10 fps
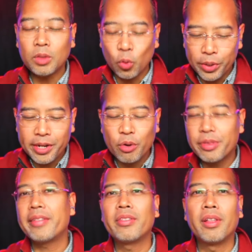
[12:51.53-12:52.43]
We know
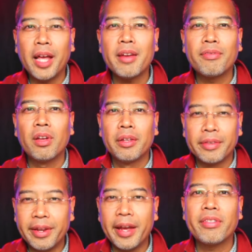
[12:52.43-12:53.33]
that the life,
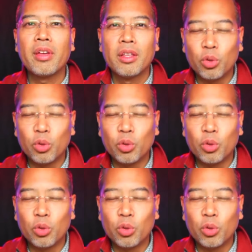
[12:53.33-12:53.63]
the death,